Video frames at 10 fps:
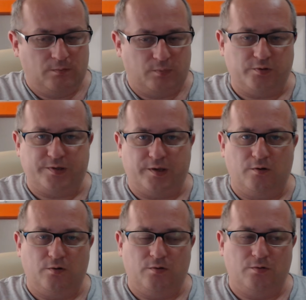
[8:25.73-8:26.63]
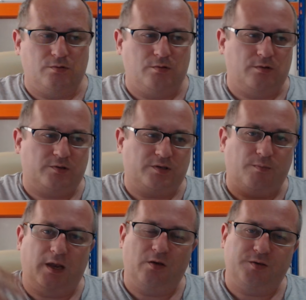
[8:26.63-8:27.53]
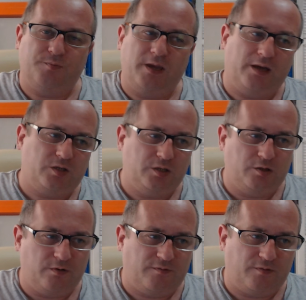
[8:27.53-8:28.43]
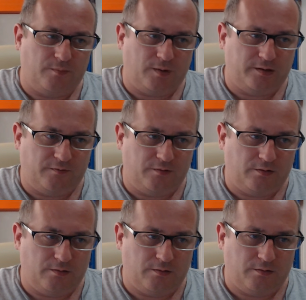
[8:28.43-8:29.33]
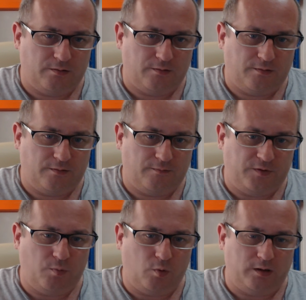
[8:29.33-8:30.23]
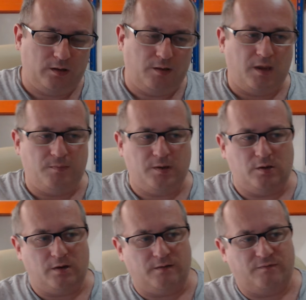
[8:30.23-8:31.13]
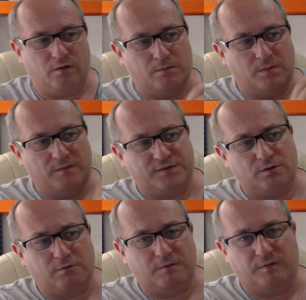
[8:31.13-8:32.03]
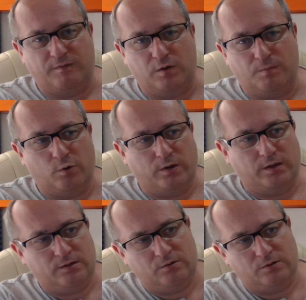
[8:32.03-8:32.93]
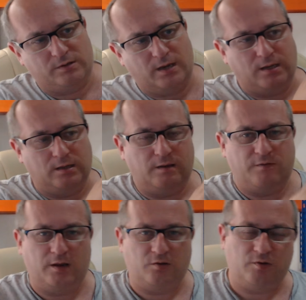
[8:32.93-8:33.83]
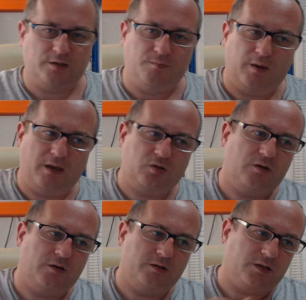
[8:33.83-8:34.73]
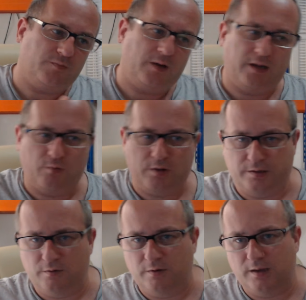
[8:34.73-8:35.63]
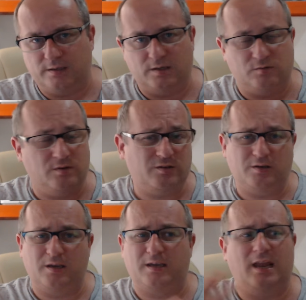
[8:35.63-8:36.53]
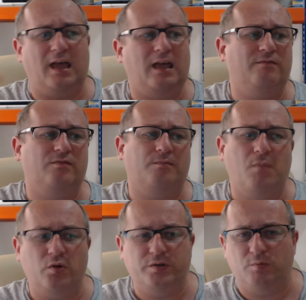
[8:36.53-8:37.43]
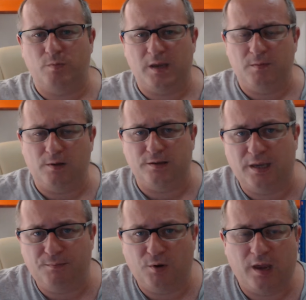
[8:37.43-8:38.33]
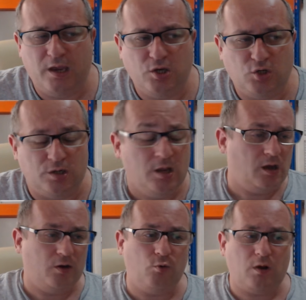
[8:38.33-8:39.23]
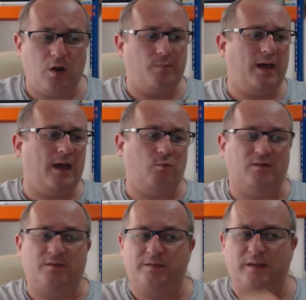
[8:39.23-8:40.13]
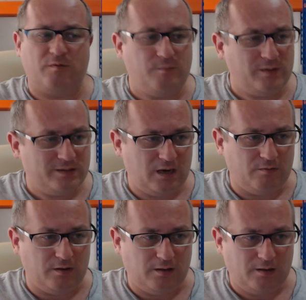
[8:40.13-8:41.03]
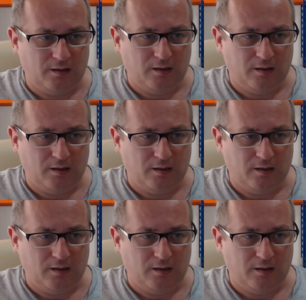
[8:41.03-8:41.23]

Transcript: But also, somebody else may actually do it from a different viewpoint. They may be doing it from a photography viewpoint, taking different interesting pictures and explaining what they're doing, etc. So you can have multiple people at the same location and all come back with different material